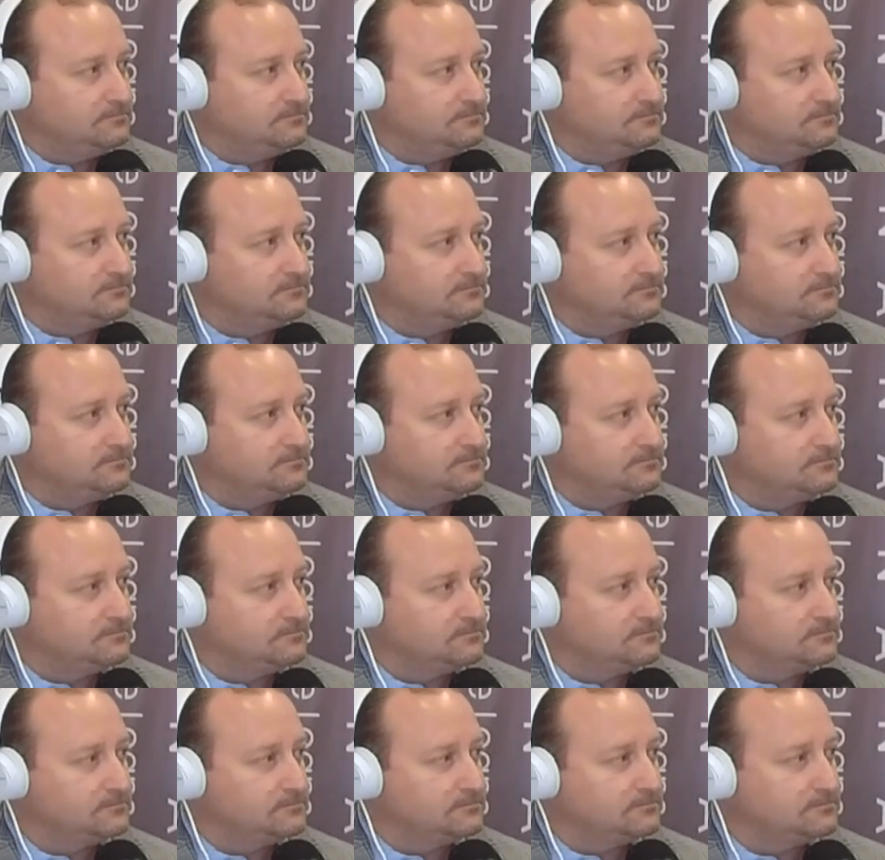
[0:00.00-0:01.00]

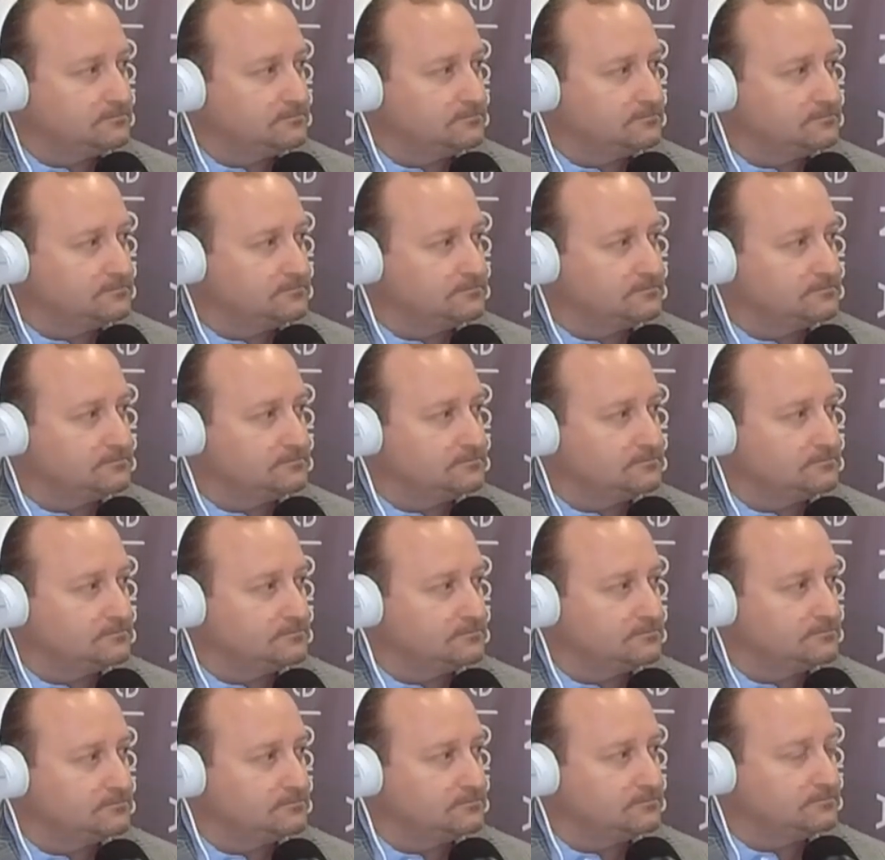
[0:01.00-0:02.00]

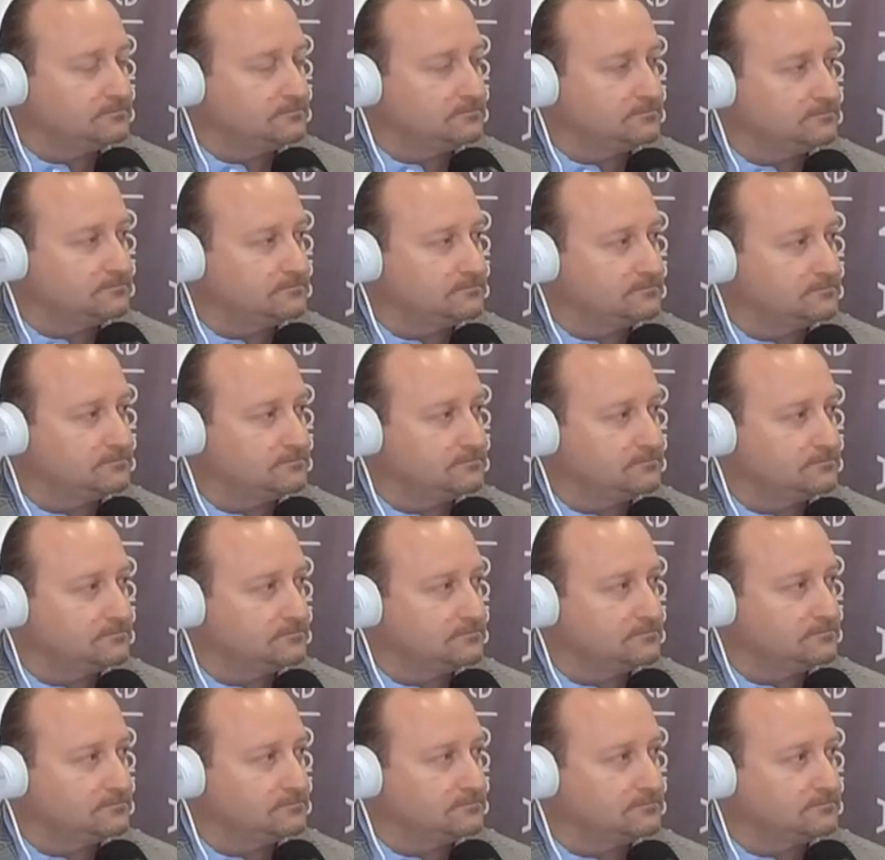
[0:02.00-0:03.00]

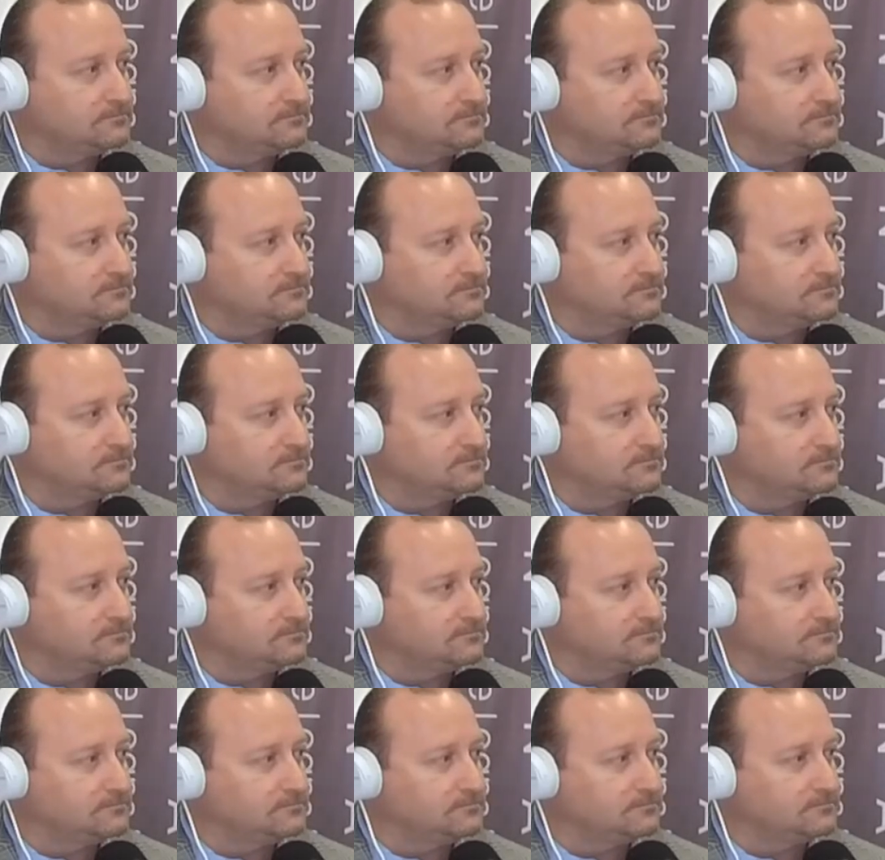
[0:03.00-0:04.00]

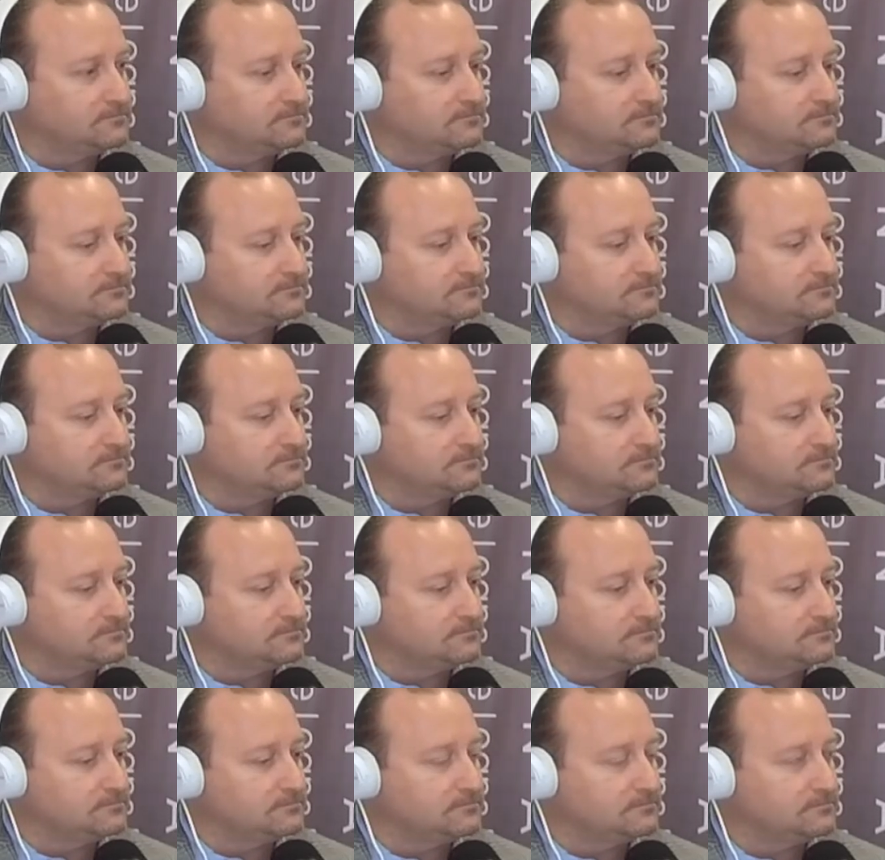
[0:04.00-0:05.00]

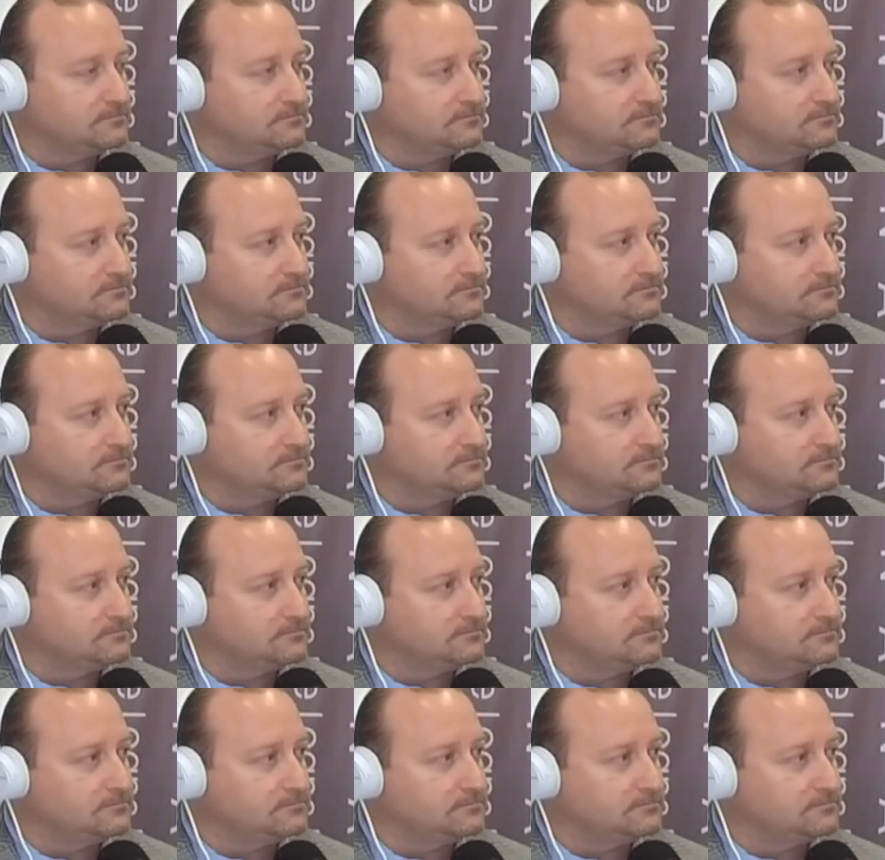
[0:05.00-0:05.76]
No words are spoken by the person on screen.